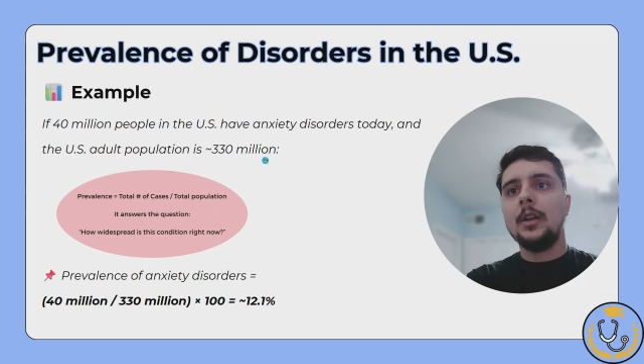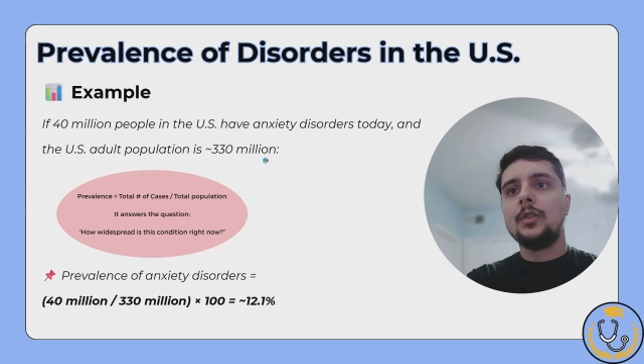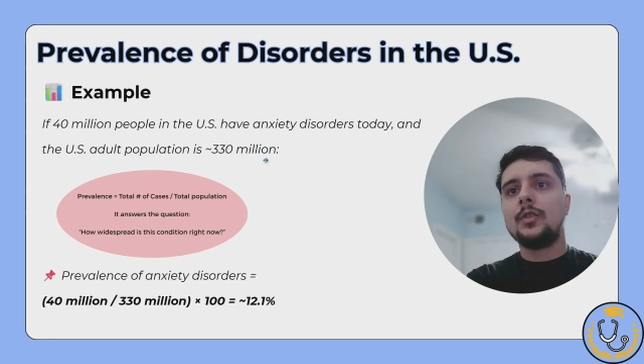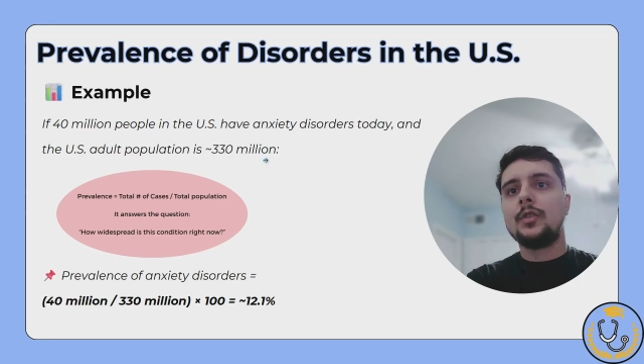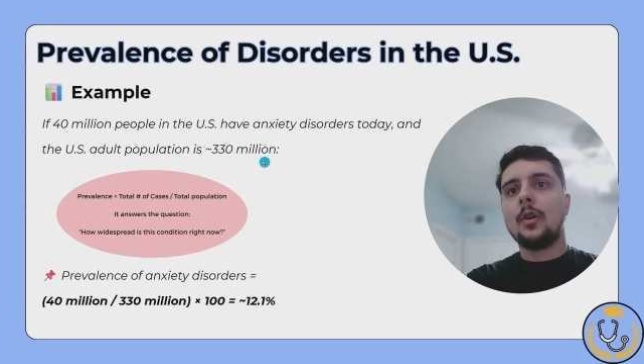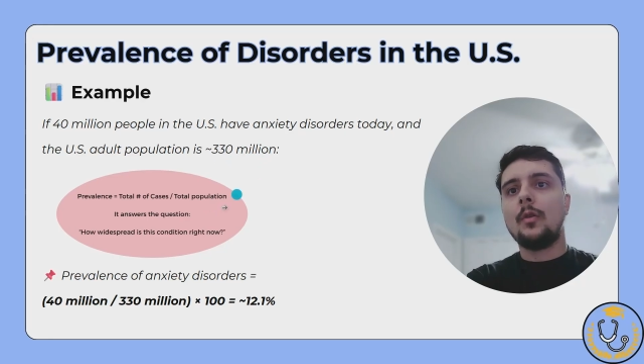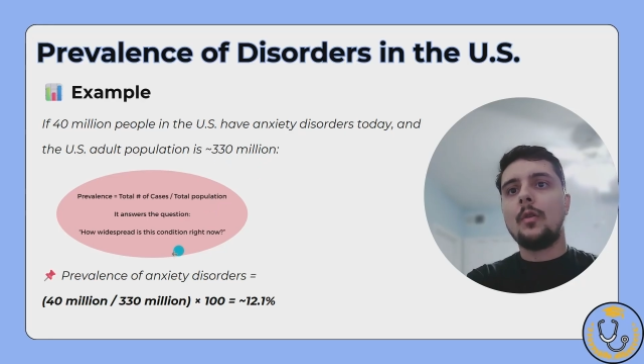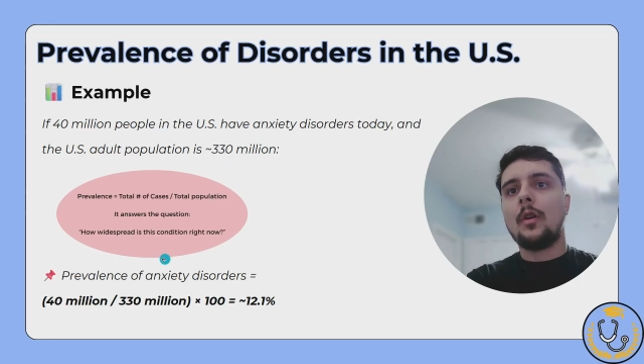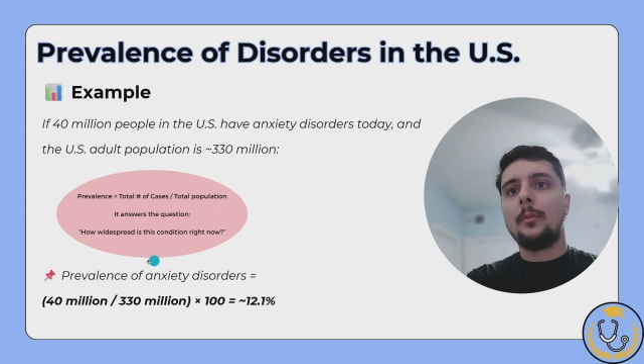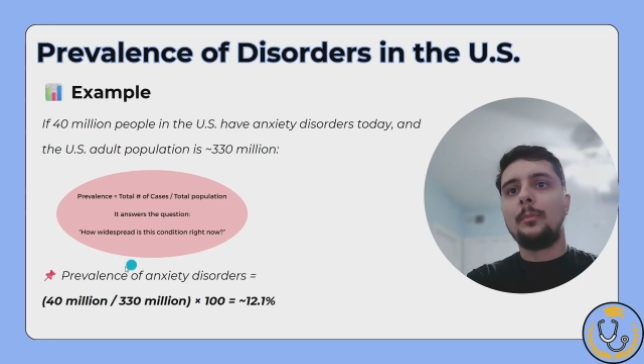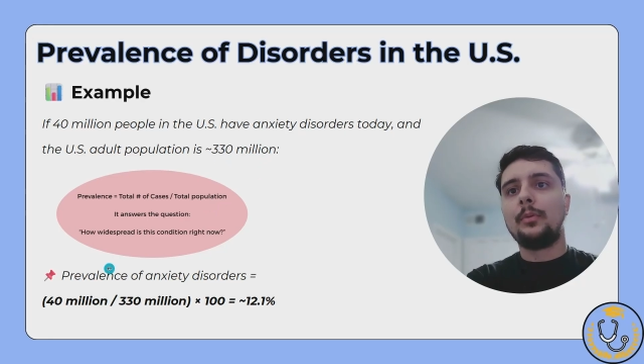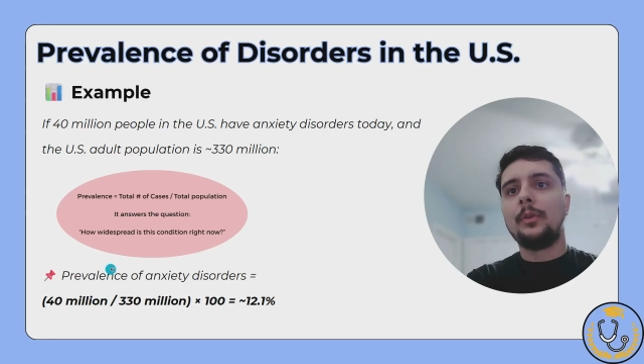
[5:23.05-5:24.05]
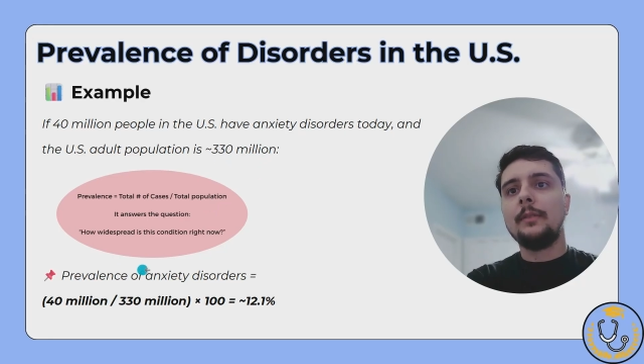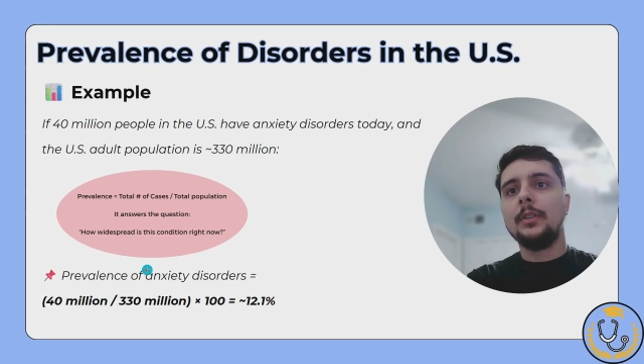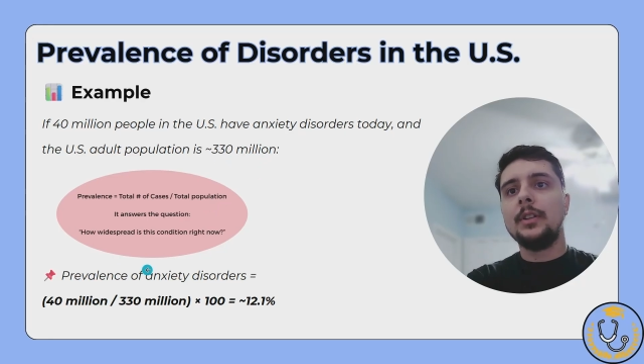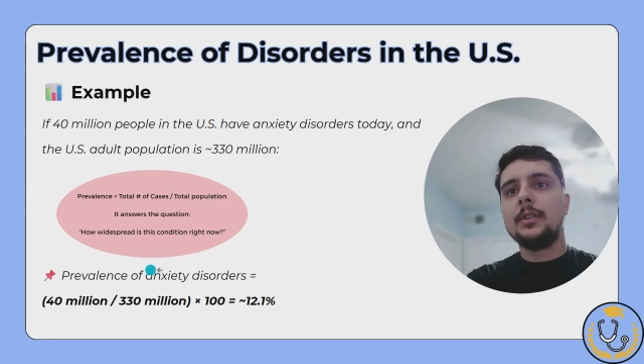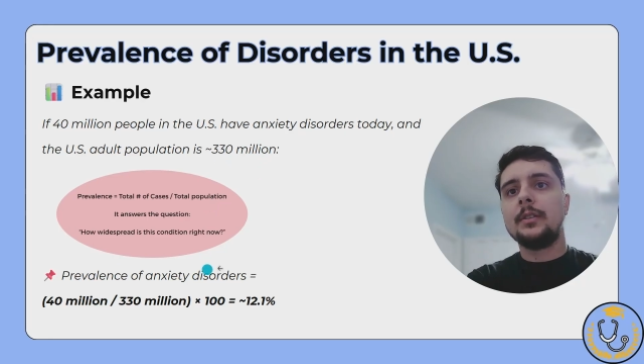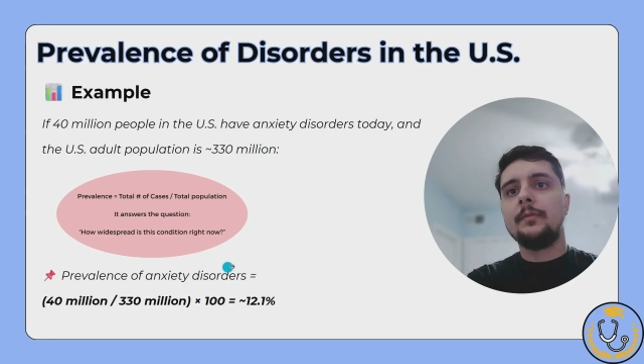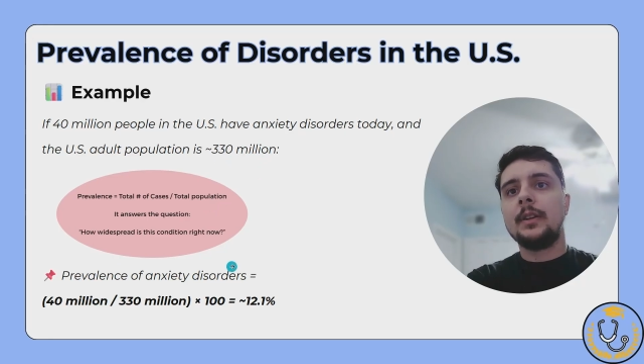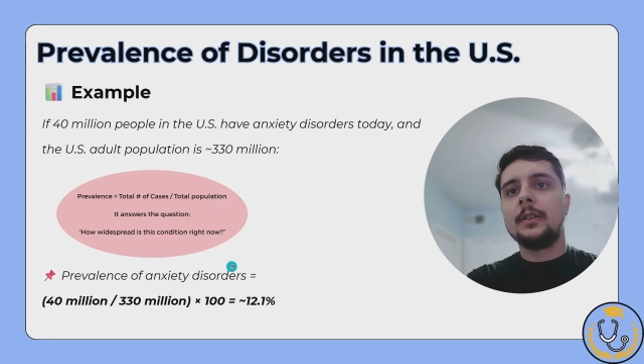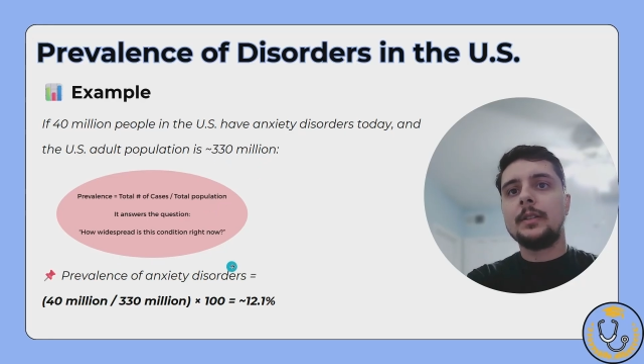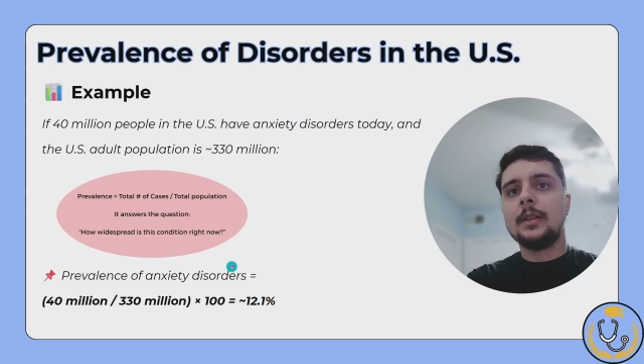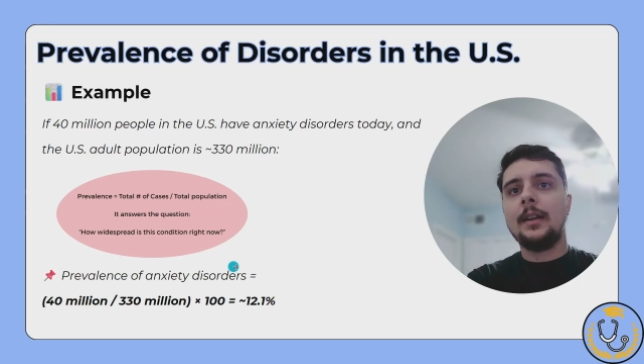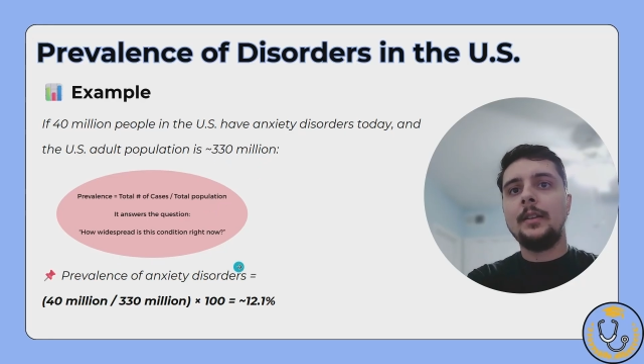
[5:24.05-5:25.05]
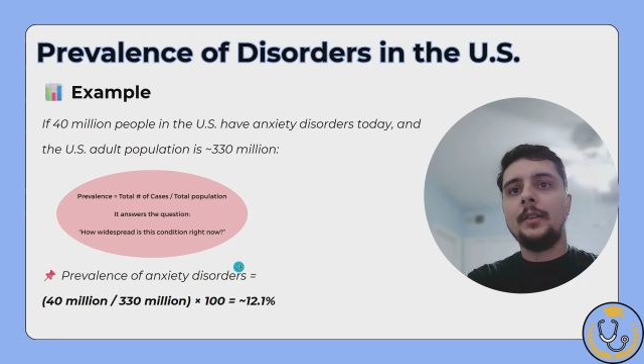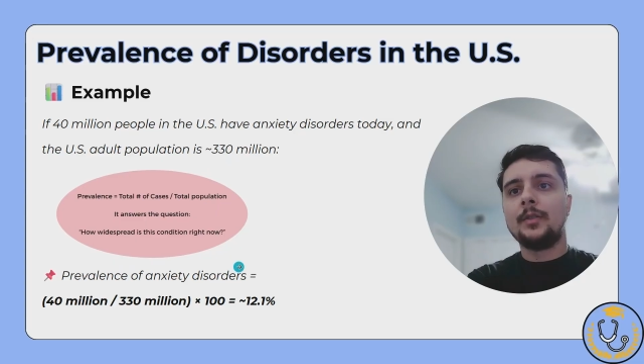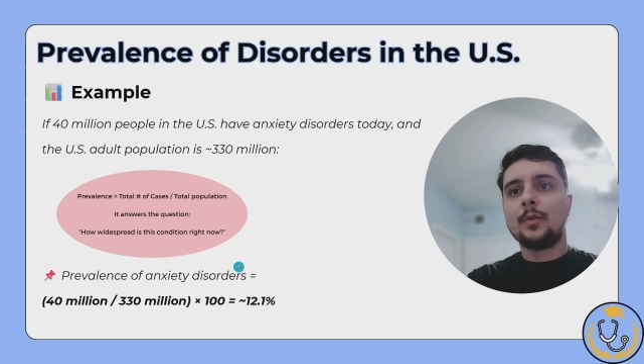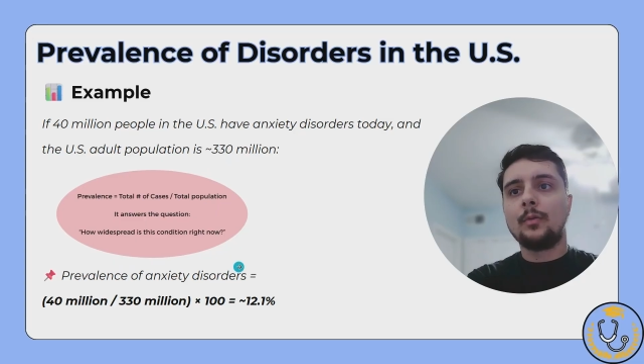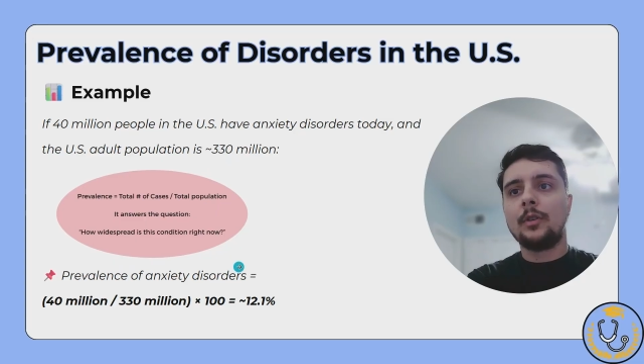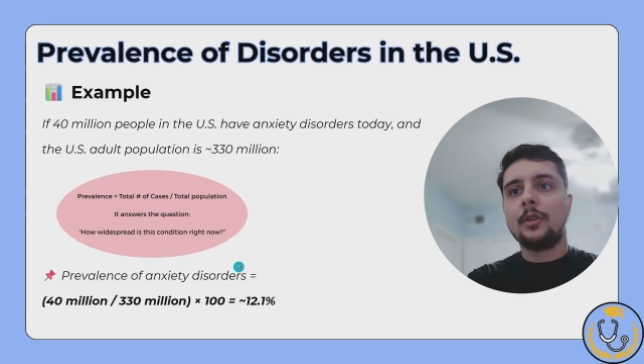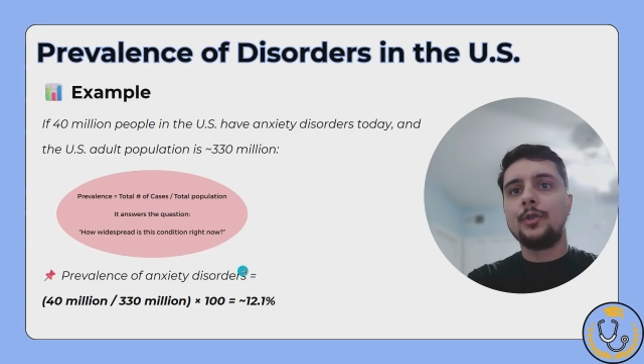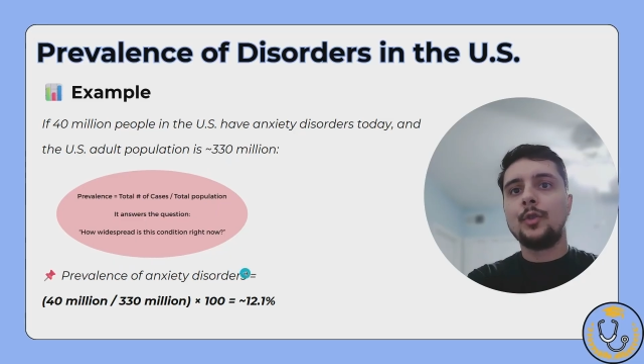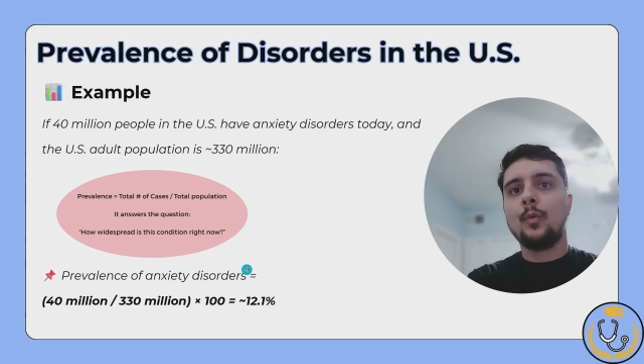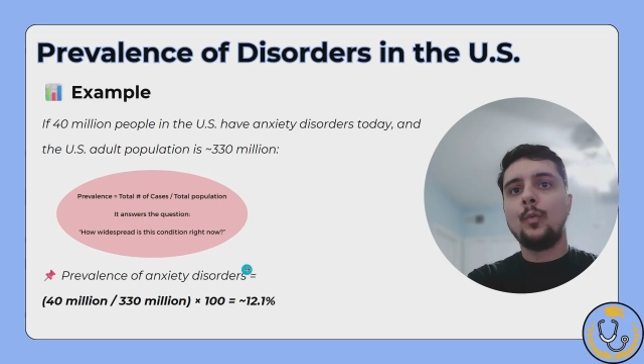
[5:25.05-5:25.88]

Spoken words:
So our prevalence of anxiety disorders